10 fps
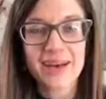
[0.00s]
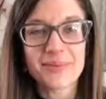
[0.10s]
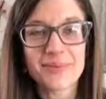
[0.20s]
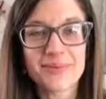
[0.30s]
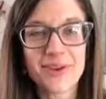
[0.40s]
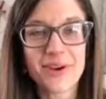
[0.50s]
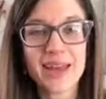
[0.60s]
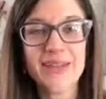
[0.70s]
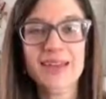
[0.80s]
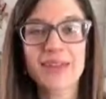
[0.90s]
go ahead and
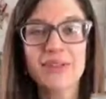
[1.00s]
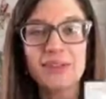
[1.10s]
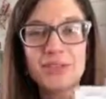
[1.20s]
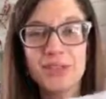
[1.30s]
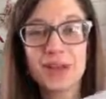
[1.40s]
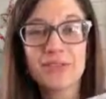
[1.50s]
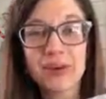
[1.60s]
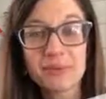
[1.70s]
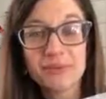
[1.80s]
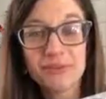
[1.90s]
download the long vowel
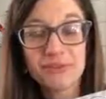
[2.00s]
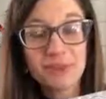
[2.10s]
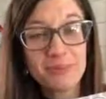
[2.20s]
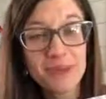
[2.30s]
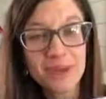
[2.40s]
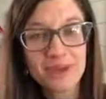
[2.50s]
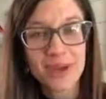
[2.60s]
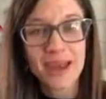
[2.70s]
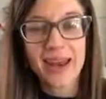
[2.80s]
review freebie and try it out.